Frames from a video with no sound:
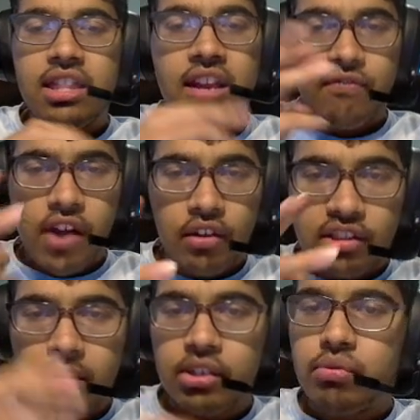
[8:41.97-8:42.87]
They have failed
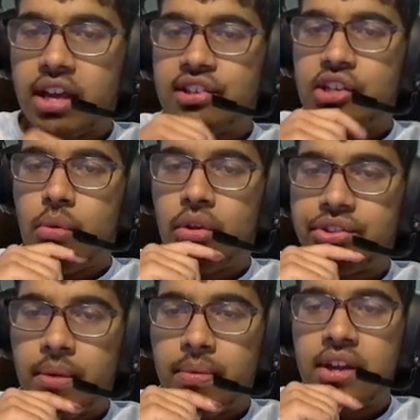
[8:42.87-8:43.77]
to make 2018 World
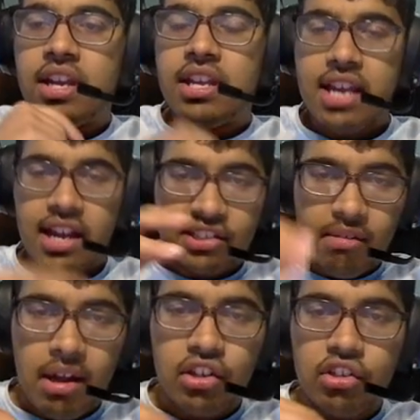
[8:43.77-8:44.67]
Cup. Yes,
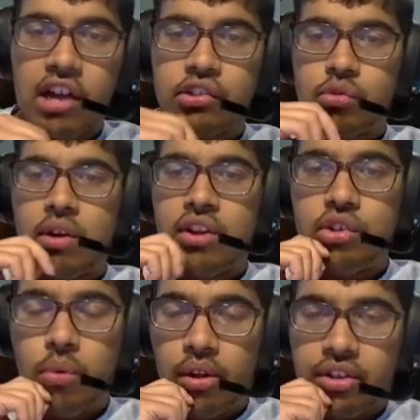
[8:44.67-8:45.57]
they made the
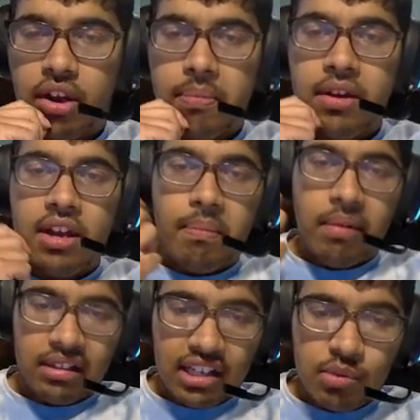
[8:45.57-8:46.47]
2022 World Cup,
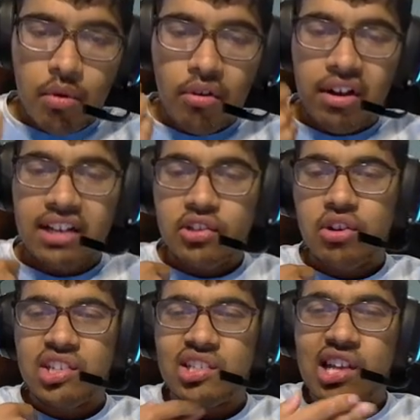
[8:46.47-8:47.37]
but let's be real. As good
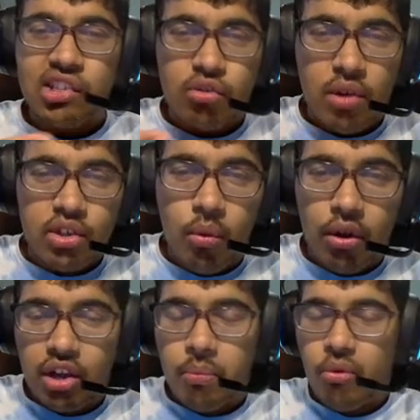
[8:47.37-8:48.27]
as the 2022
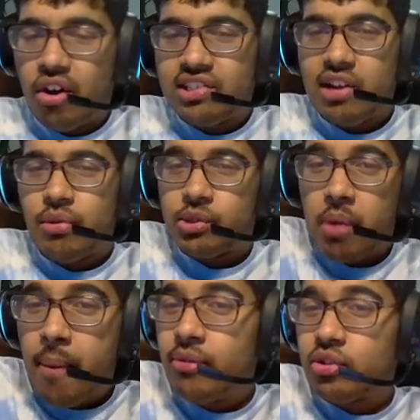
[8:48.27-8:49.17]
World Cup was, it was
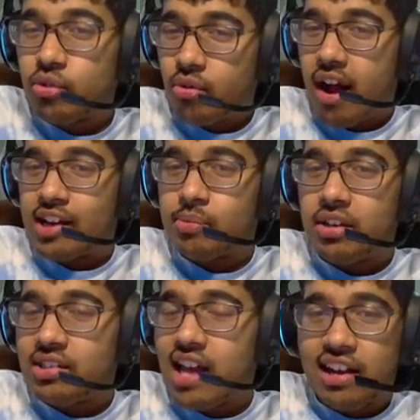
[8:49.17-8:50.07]
paper and cracks
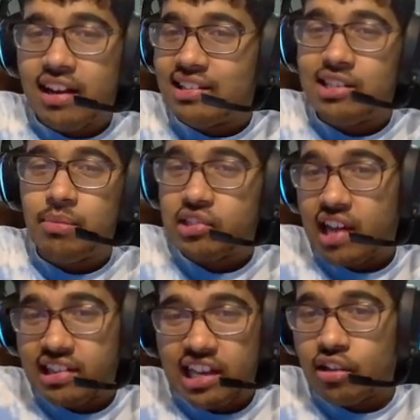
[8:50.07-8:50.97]
because that Ghana team was
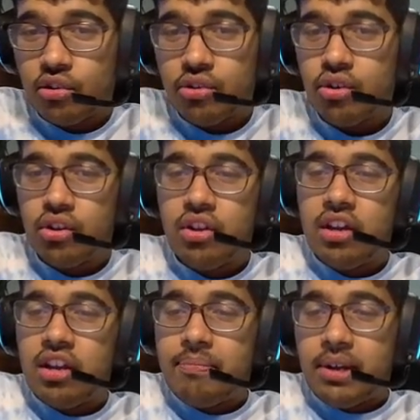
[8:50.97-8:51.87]
not that good.
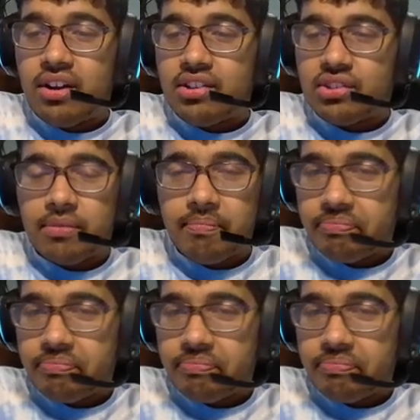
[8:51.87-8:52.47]
Because